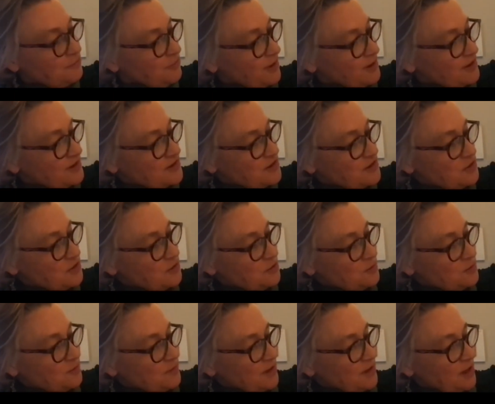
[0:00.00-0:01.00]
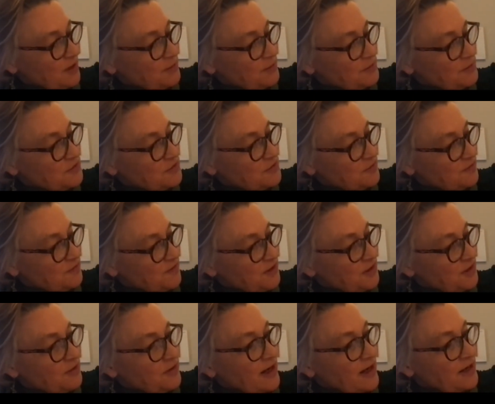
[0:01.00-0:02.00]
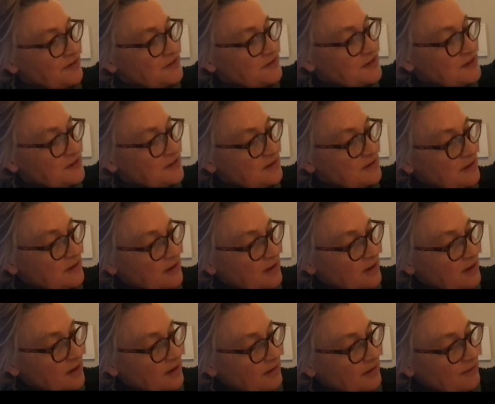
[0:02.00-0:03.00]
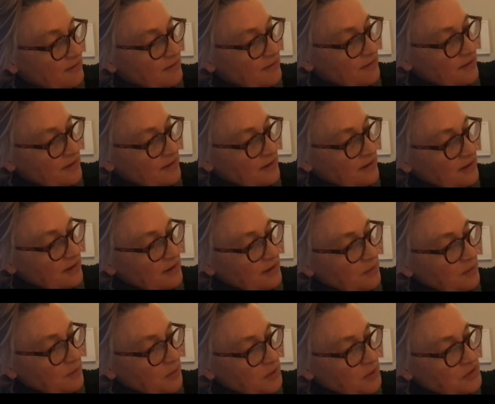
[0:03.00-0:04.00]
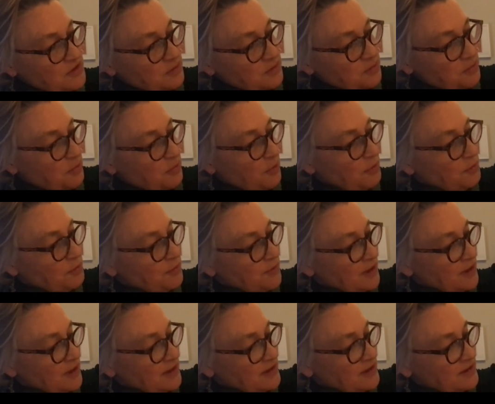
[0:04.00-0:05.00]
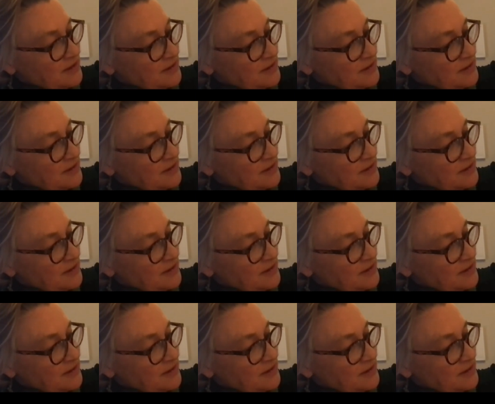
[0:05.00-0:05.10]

right? To be able to figure out the most appropriate